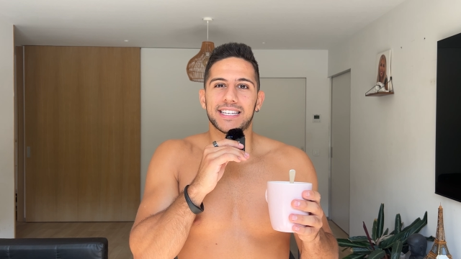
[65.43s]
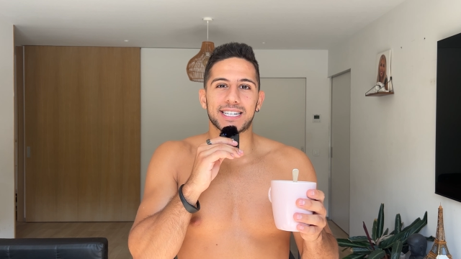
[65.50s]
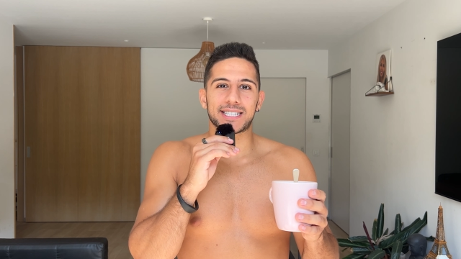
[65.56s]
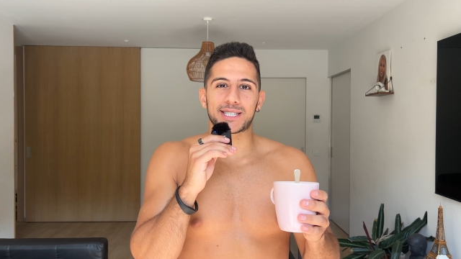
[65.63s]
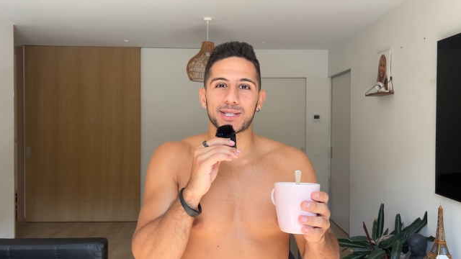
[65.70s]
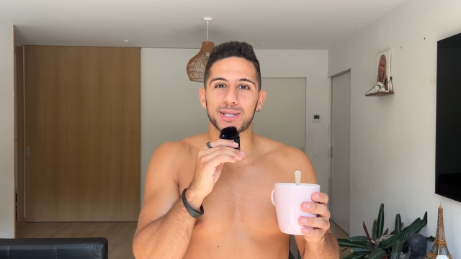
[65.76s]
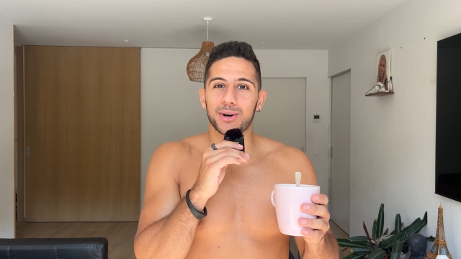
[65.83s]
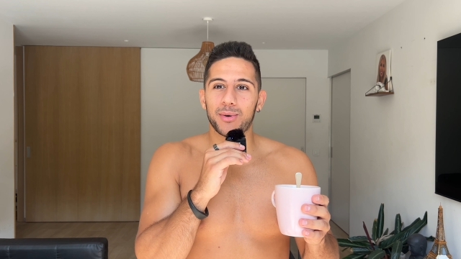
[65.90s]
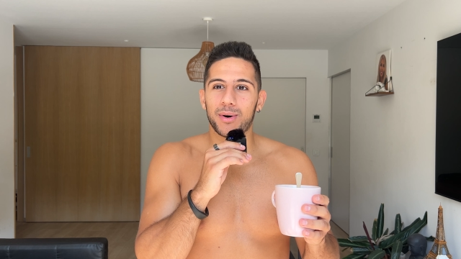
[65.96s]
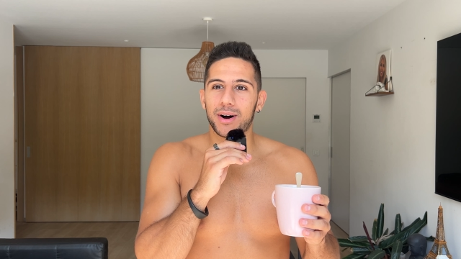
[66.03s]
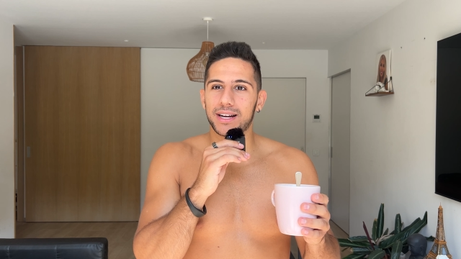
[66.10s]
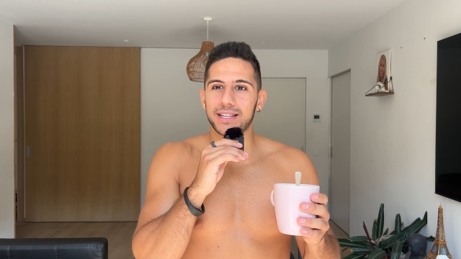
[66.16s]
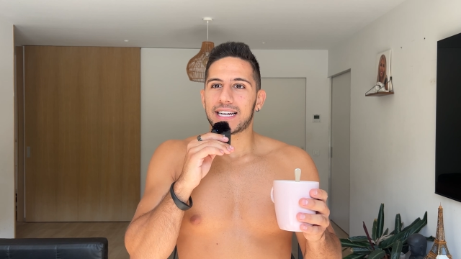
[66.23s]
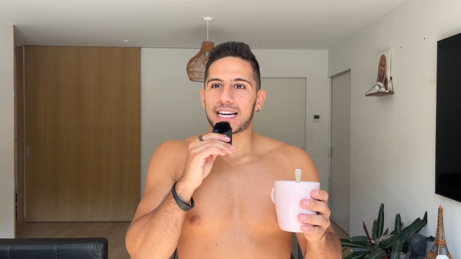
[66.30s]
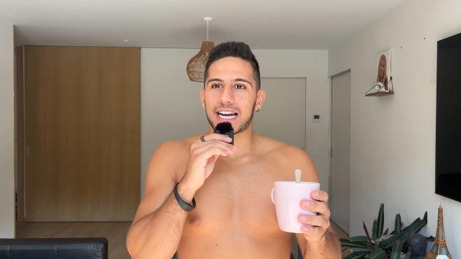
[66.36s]
There's no
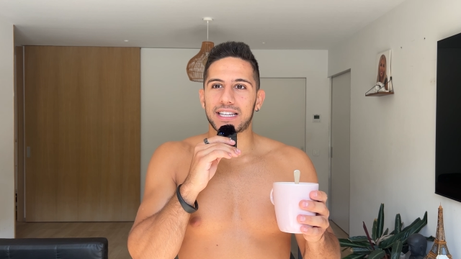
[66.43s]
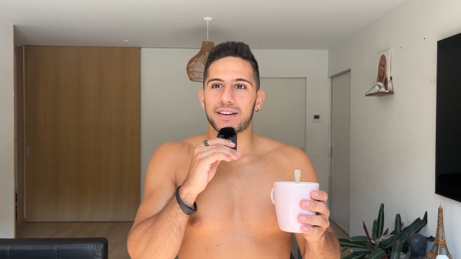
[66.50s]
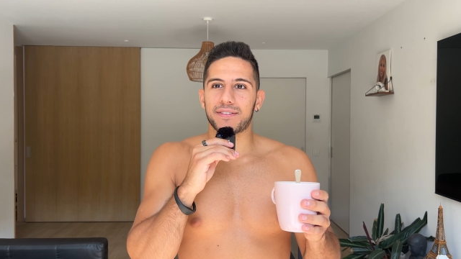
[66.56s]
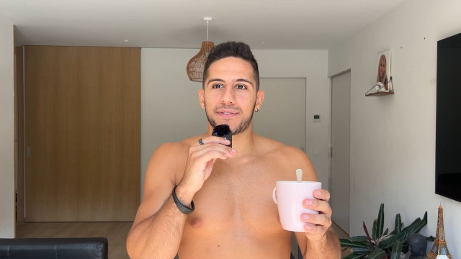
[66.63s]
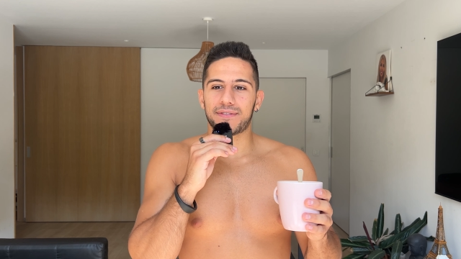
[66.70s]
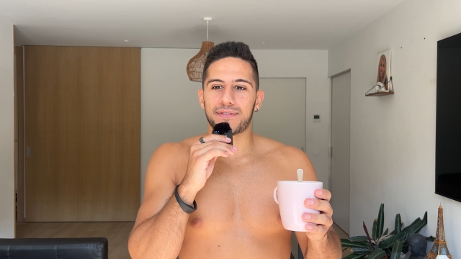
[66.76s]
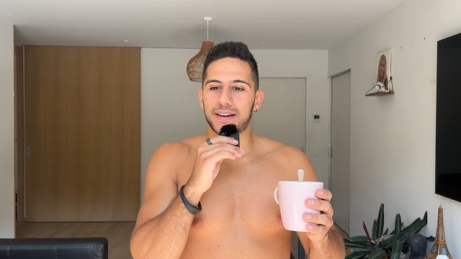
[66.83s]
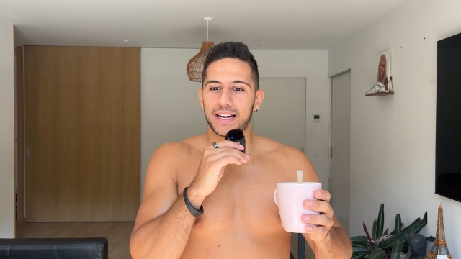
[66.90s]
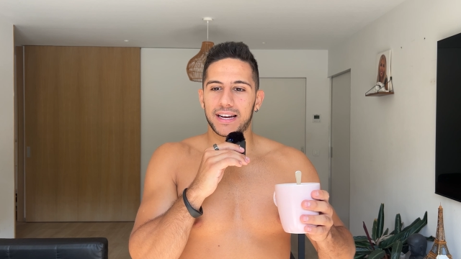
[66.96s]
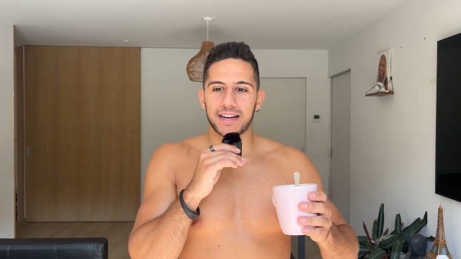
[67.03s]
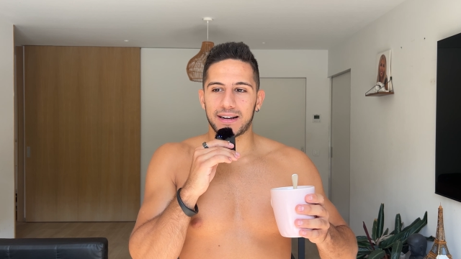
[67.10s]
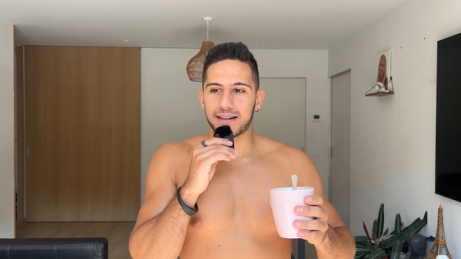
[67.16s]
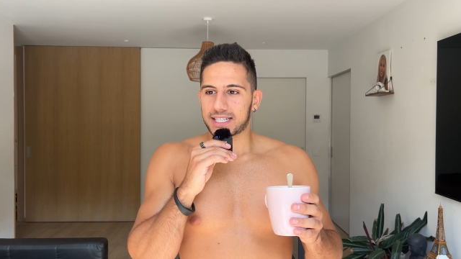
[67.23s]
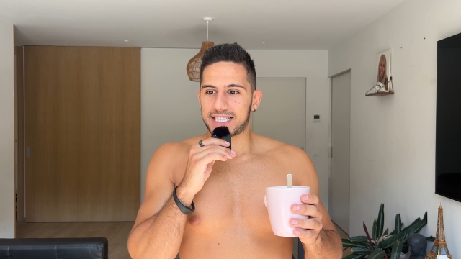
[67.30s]
one kind of uh,